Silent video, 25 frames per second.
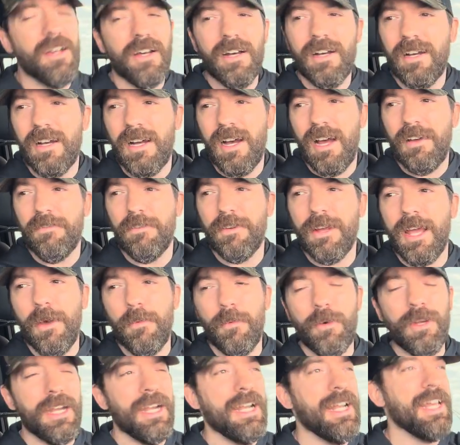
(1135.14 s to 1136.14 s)
I forget
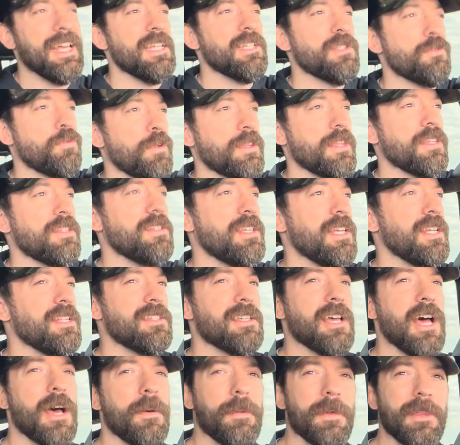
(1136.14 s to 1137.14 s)
what it is with the
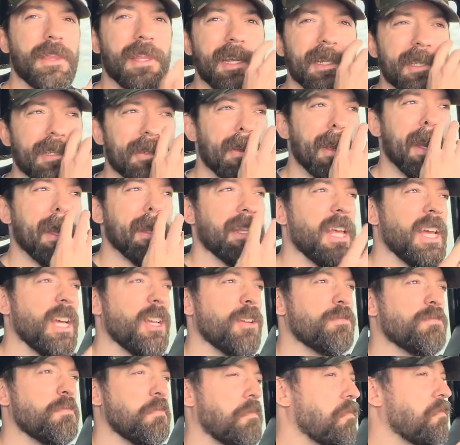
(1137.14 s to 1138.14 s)
seats up. I think it's around like
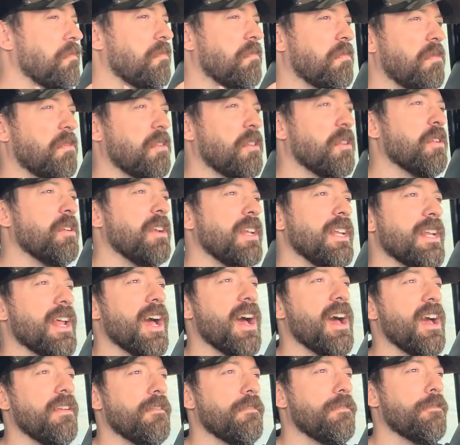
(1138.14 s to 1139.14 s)

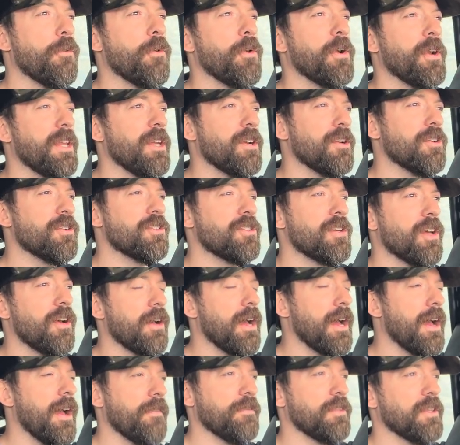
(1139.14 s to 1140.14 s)
39, 40 or so.
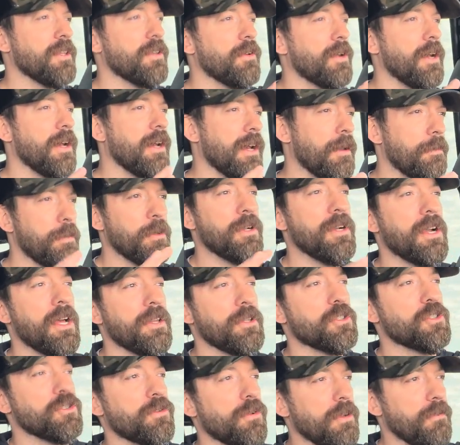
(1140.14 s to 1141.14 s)
I'll put it on
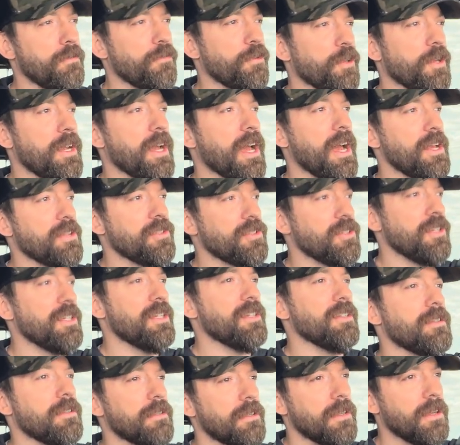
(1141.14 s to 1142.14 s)
the screen for you guys so you
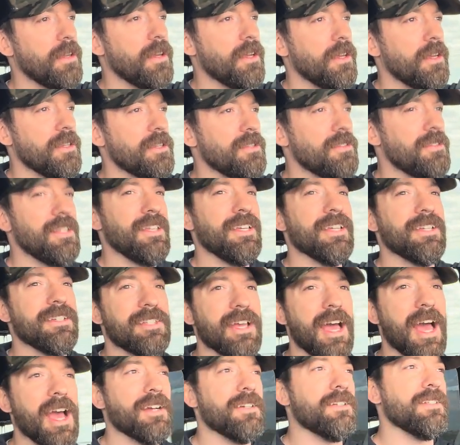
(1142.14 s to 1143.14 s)
can see
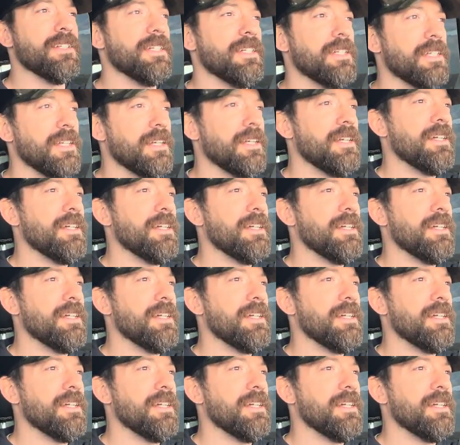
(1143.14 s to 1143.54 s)
exactly.